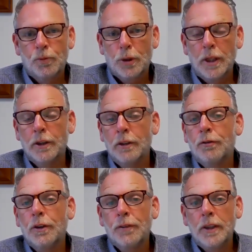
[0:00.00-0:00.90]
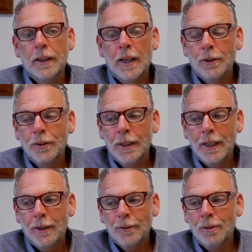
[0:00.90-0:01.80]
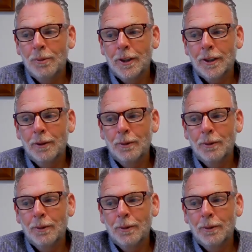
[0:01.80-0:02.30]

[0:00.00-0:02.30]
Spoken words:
$350,000 to $1,000 in America,